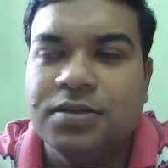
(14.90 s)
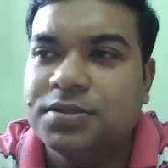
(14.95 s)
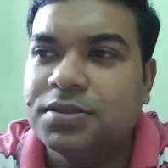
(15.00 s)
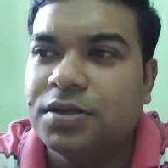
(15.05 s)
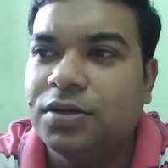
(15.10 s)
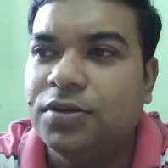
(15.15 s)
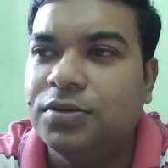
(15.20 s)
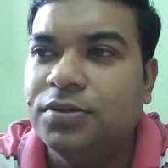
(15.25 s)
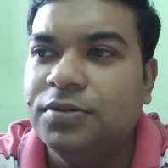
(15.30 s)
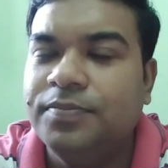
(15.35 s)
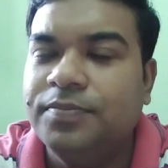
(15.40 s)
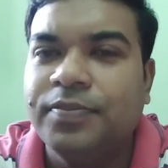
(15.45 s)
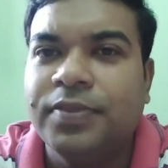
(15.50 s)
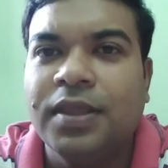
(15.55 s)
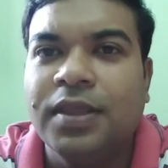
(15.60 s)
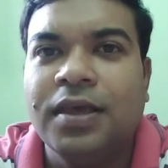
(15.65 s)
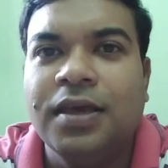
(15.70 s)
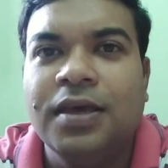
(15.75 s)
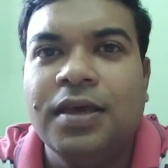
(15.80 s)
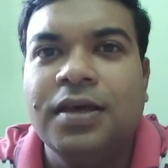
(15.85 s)
So
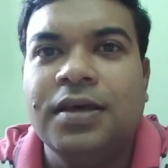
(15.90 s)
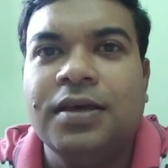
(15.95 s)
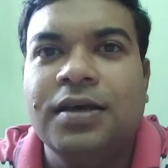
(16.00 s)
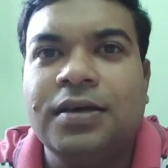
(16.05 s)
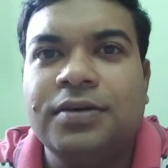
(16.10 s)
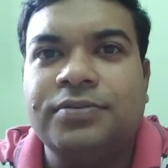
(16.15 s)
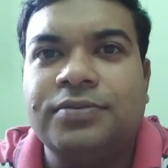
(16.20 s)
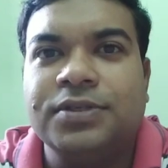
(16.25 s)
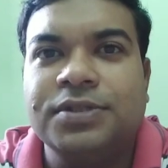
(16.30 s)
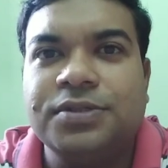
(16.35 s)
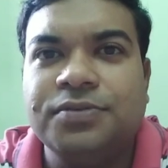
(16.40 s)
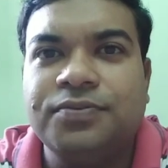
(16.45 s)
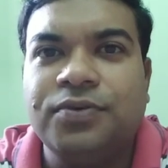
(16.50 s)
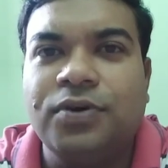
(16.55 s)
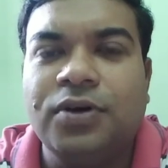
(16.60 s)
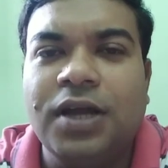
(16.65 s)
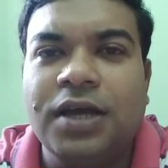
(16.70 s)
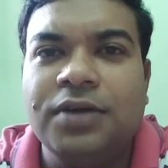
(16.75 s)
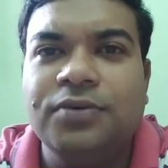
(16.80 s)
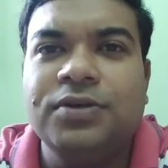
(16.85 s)
first of
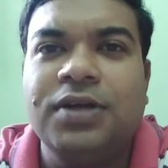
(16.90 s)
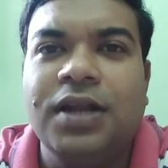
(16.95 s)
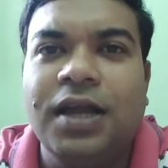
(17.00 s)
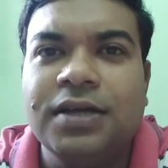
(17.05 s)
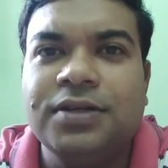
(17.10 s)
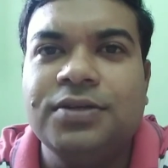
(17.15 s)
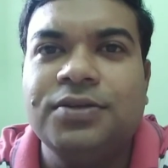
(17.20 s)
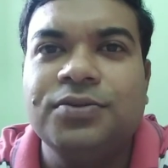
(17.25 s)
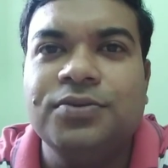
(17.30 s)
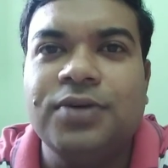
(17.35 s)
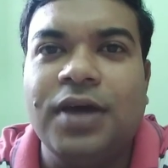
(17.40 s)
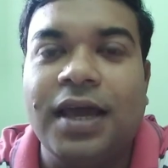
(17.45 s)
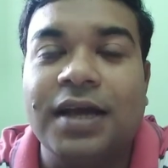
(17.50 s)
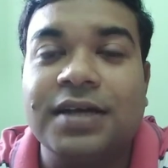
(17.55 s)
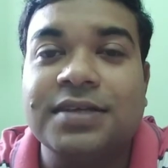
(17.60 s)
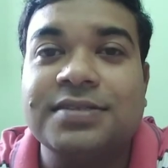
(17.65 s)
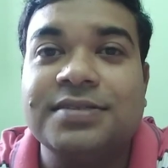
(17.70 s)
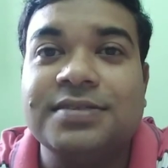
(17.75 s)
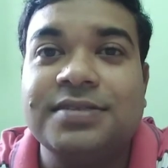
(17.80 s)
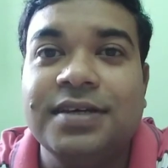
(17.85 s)
all, I would like to
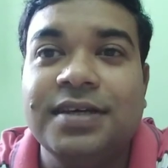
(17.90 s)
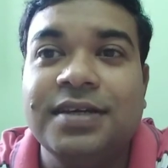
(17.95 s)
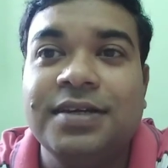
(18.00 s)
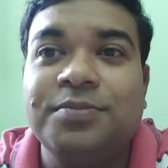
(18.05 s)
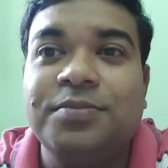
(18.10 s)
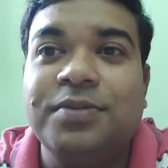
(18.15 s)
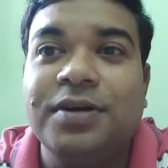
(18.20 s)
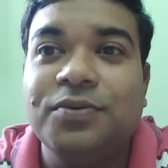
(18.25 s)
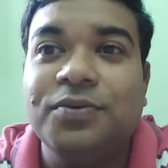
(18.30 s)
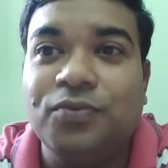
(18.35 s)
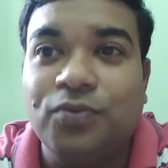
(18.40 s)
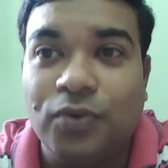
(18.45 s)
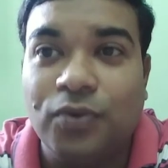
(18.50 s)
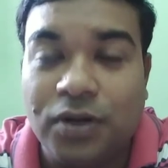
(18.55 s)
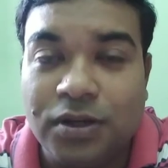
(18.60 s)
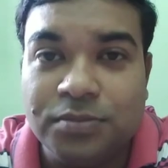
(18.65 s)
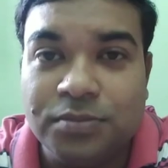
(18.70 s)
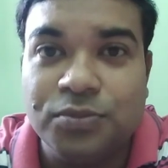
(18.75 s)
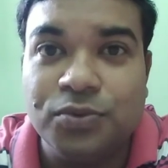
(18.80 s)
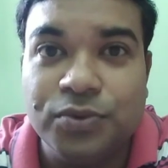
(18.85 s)
extend my
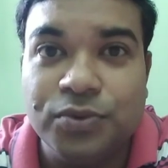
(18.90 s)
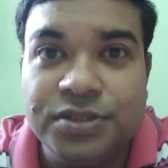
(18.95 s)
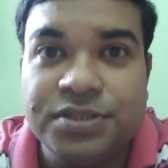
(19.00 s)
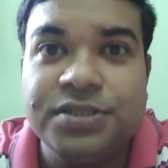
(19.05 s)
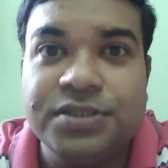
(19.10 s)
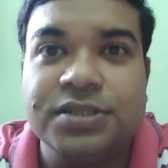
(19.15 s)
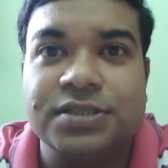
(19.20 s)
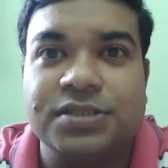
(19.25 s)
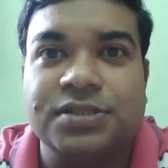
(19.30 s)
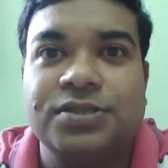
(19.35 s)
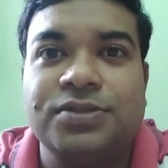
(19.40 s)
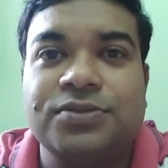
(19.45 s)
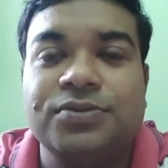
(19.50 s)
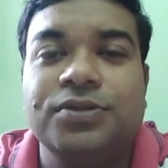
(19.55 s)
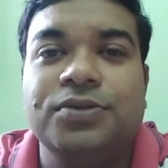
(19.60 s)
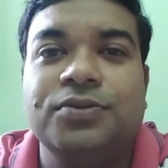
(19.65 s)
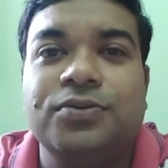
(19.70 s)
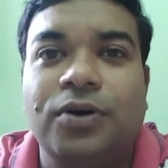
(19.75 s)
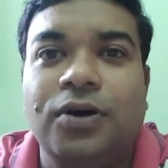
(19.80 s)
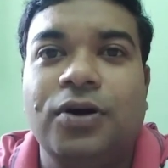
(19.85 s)
warm wishes
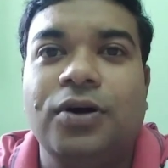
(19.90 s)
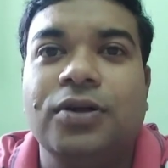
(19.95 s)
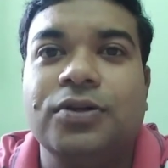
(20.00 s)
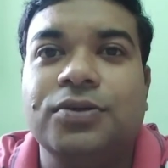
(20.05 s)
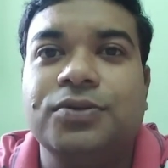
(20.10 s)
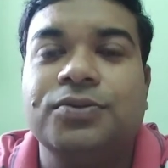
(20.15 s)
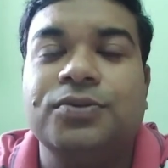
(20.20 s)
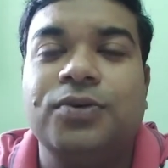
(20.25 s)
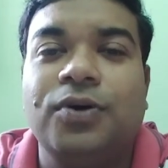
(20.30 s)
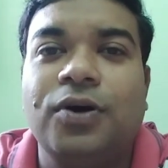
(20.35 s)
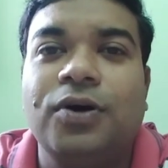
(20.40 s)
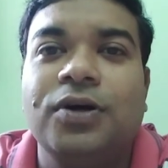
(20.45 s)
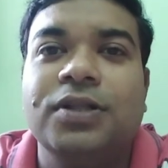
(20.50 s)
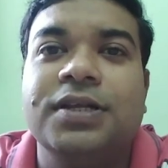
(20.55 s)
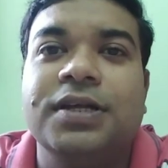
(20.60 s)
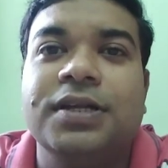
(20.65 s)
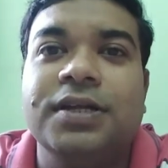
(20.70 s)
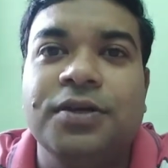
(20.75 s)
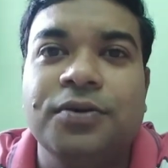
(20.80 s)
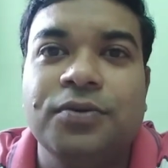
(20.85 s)
to you all, to all
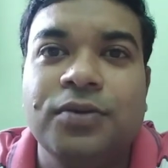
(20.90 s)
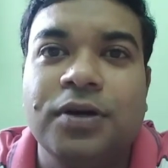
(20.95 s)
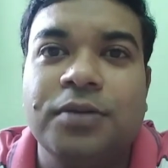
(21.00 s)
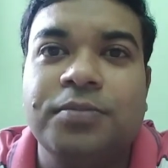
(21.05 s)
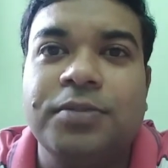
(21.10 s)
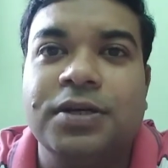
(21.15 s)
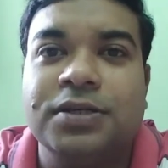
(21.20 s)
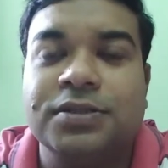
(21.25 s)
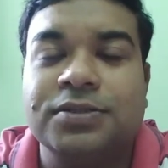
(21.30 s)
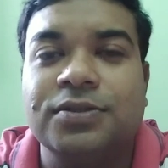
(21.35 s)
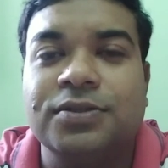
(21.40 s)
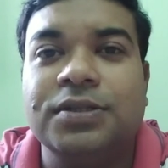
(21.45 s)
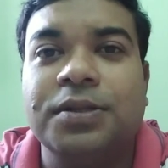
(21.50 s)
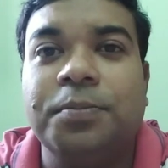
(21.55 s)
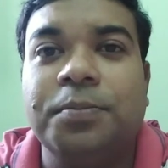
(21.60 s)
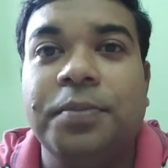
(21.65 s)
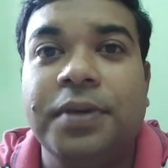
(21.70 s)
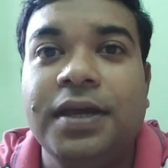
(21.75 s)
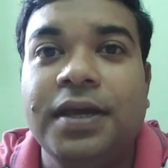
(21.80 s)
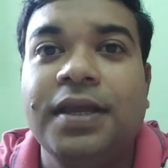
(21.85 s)
the newcomers on
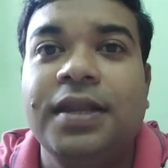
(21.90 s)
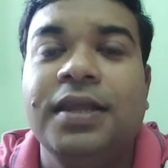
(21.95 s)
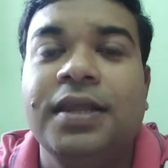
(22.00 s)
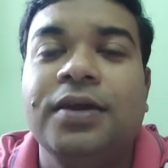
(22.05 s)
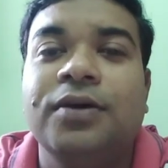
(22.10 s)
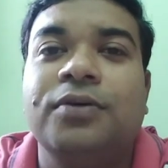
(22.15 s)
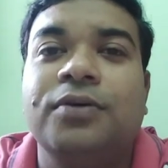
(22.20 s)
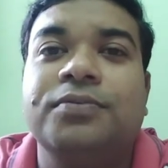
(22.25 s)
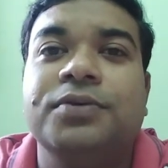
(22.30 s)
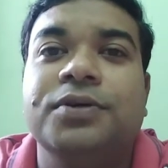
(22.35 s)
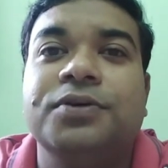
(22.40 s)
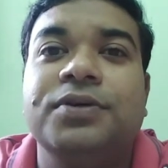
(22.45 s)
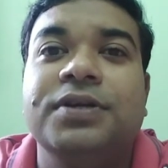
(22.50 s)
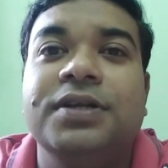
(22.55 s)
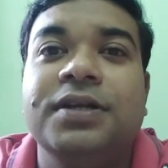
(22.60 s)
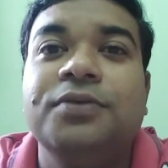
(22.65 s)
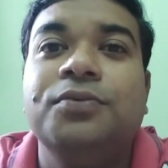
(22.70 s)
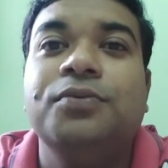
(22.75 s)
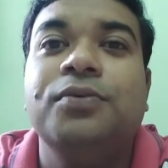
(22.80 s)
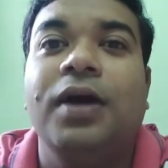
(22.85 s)
the beginning of your
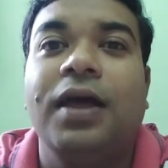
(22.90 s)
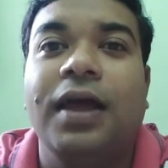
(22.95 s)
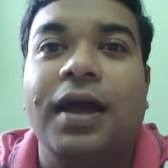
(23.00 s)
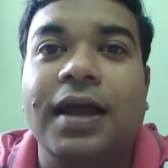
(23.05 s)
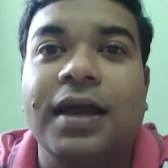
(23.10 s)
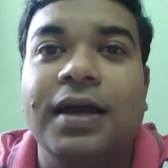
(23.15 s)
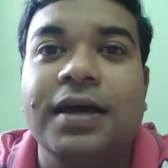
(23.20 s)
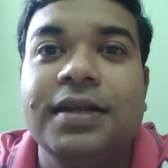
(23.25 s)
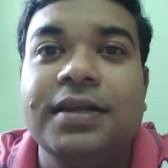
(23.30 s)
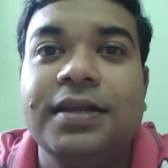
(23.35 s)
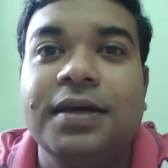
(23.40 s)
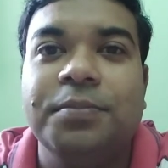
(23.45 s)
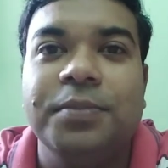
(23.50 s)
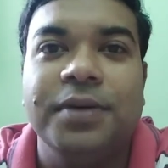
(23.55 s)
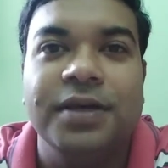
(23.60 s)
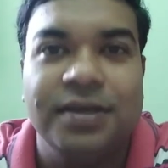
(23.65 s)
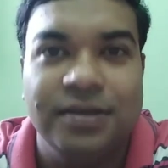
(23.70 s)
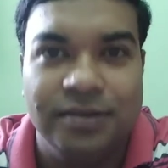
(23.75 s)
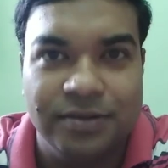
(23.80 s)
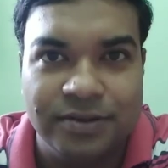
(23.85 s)
new
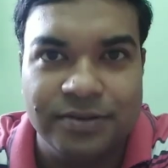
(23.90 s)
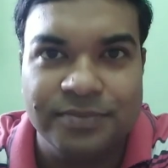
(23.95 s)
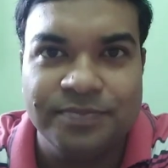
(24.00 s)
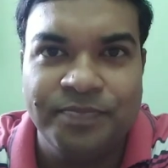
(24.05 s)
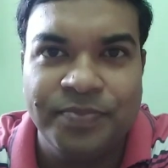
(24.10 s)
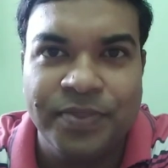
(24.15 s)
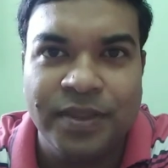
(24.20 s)
academic year.